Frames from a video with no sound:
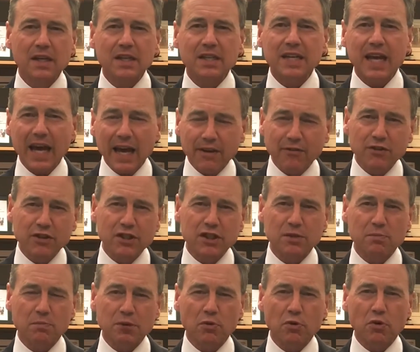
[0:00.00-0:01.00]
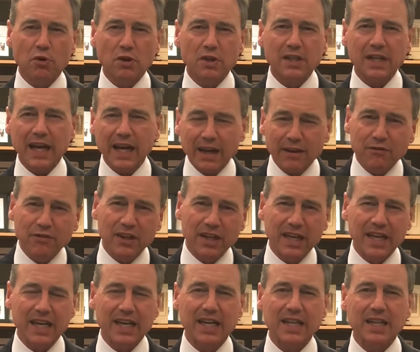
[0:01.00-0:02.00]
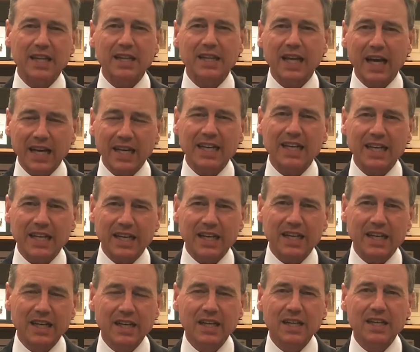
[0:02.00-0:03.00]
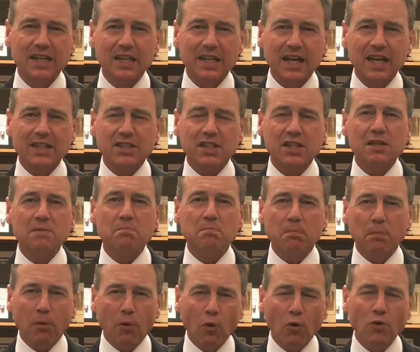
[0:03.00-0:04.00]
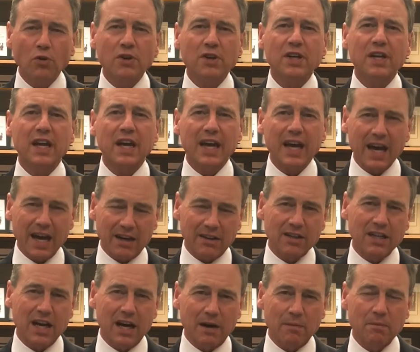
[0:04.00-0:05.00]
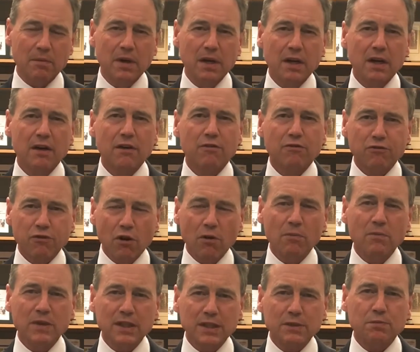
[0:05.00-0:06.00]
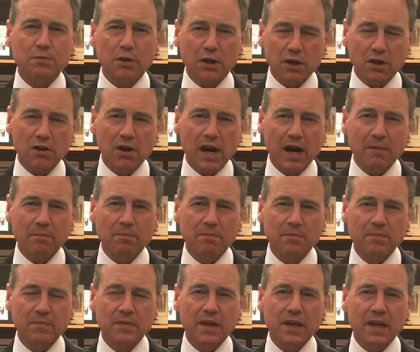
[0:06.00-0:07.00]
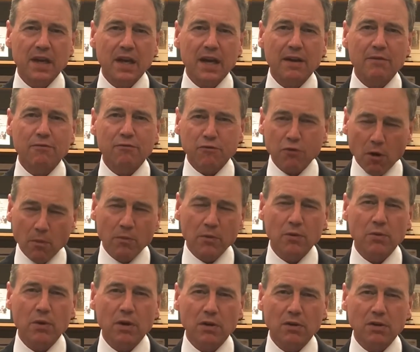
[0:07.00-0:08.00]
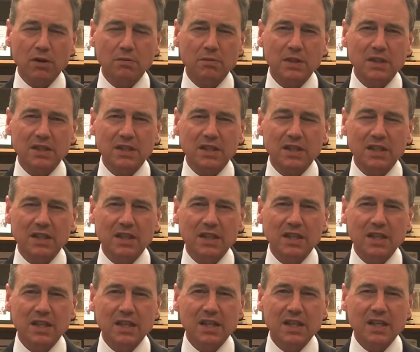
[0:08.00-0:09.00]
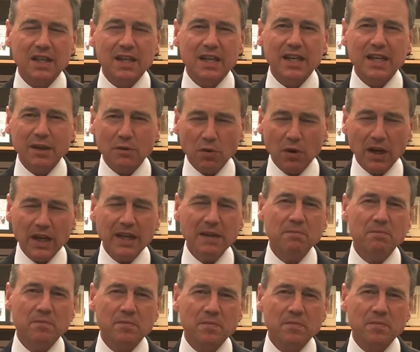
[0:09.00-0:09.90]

to have the support, to have the care that they need. It's an important outcome from this program and from the Royal Commission. Equally,